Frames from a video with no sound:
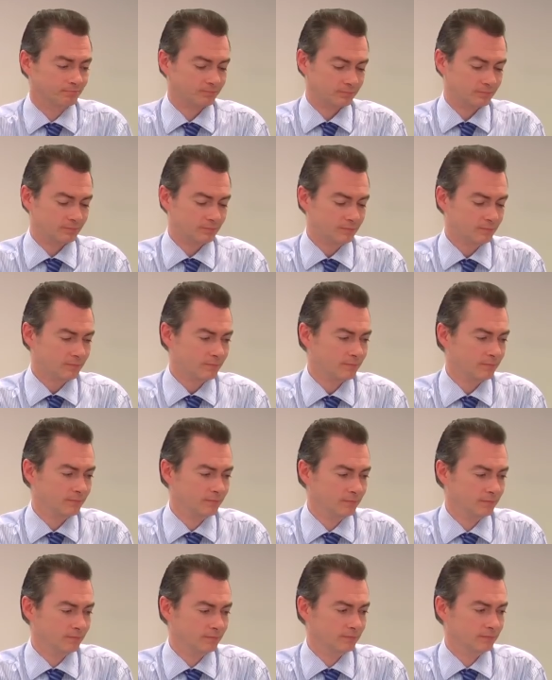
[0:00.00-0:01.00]

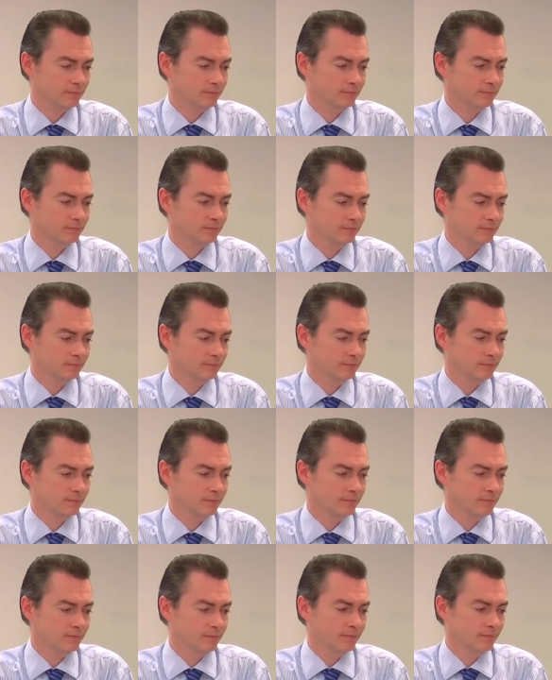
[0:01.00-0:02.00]

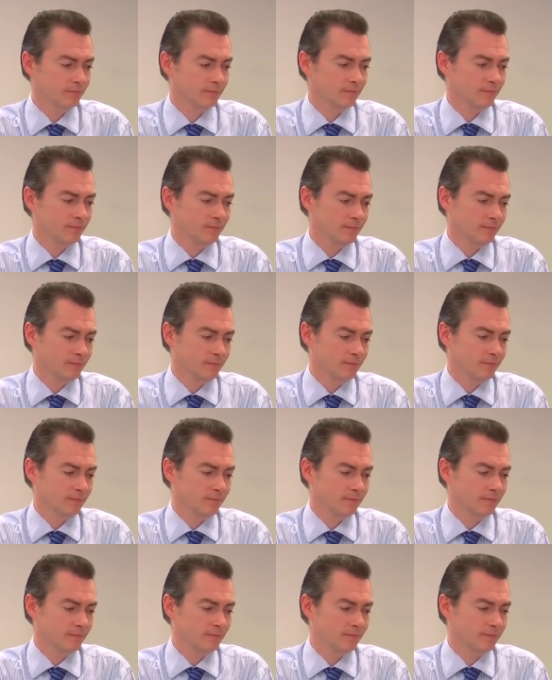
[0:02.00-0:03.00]

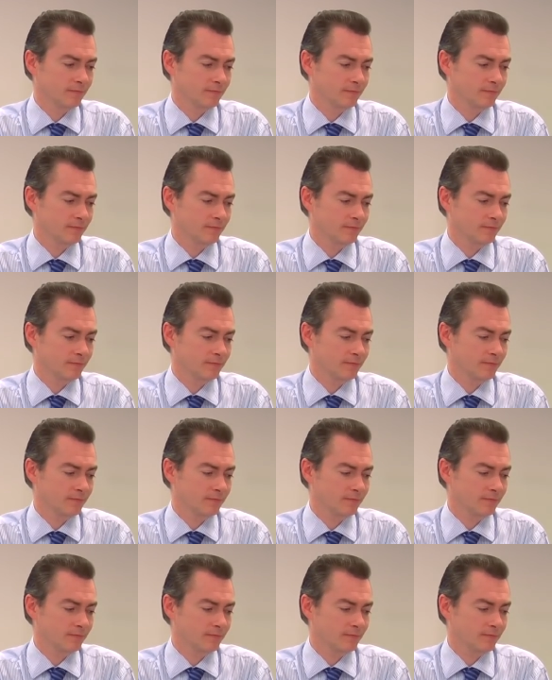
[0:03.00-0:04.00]

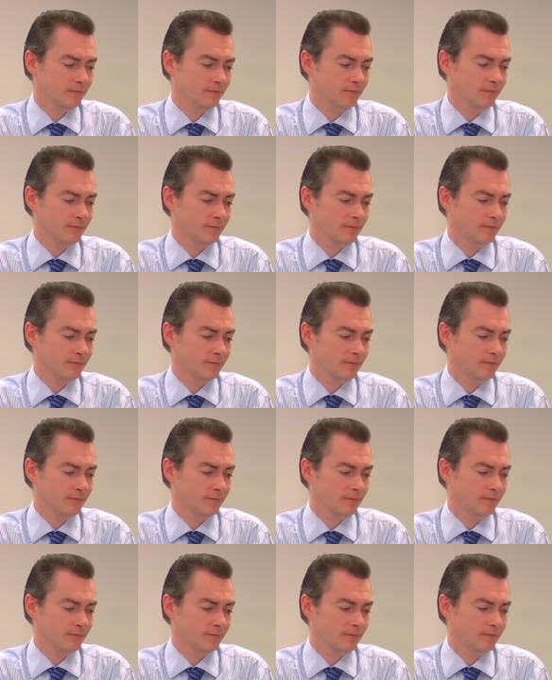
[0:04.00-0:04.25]
No one is speaking in this clip.